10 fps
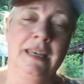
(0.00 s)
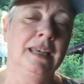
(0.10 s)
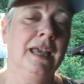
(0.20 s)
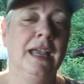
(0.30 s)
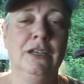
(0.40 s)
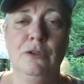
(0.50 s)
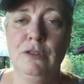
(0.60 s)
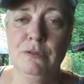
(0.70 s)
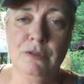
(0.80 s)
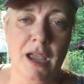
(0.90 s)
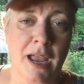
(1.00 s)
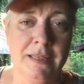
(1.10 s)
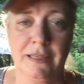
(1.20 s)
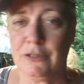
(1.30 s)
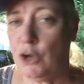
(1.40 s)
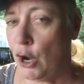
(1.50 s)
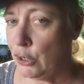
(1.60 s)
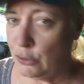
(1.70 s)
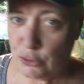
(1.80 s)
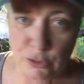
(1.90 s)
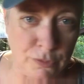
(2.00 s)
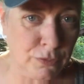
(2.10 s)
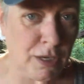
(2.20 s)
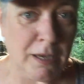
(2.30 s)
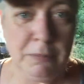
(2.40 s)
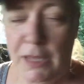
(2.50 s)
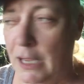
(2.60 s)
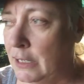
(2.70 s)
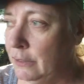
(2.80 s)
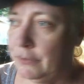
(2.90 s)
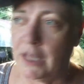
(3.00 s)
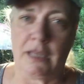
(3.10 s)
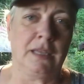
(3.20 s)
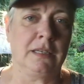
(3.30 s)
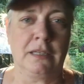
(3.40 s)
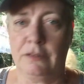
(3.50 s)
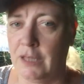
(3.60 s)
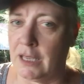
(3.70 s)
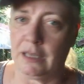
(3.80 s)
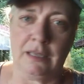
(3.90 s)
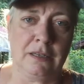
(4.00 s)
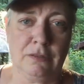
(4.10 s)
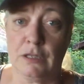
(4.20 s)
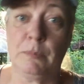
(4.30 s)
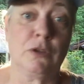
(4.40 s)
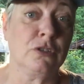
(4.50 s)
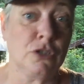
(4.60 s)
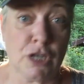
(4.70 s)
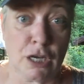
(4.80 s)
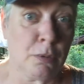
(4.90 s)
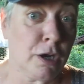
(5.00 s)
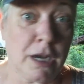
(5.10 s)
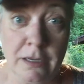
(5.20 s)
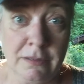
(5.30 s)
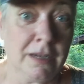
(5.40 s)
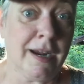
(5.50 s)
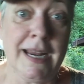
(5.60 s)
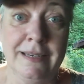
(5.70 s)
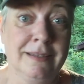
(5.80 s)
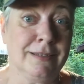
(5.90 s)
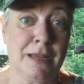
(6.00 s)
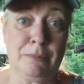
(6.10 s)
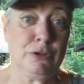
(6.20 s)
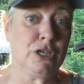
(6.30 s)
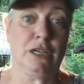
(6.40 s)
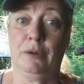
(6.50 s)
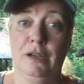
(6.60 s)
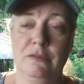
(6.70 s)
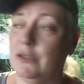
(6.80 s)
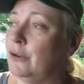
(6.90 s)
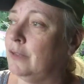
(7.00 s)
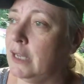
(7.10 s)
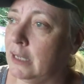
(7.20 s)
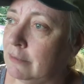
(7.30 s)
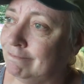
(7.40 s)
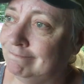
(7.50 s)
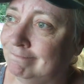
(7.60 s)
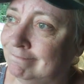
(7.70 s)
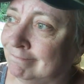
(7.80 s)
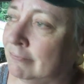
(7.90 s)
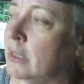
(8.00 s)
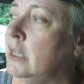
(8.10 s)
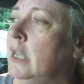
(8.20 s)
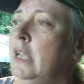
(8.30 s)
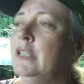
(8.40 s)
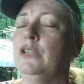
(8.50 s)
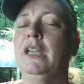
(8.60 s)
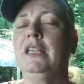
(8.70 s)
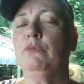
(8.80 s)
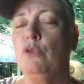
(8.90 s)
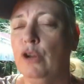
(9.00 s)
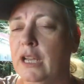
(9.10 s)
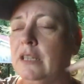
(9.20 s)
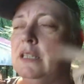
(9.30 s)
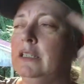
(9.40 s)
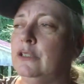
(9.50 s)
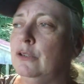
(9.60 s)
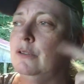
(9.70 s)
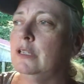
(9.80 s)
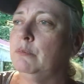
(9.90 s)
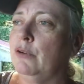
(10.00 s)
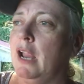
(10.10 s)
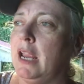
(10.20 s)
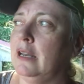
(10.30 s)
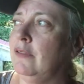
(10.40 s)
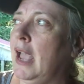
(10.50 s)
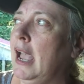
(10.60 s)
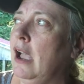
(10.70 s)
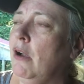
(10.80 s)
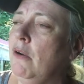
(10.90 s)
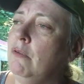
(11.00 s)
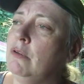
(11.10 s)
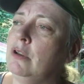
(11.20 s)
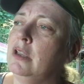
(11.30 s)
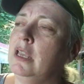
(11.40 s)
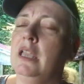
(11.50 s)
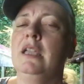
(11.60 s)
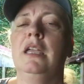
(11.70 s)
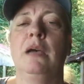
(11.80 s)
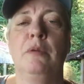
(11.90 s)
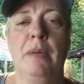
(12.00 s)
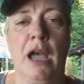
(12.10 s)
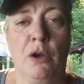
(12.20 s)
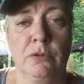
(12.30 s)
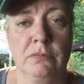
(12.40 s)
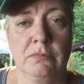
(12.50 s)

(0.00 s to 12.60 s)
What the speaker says: and I know you guys as gardeners do the same thing. You think and you think, especially January, right? December, January, you start thinking. So he's working this through his brain of how he'd come about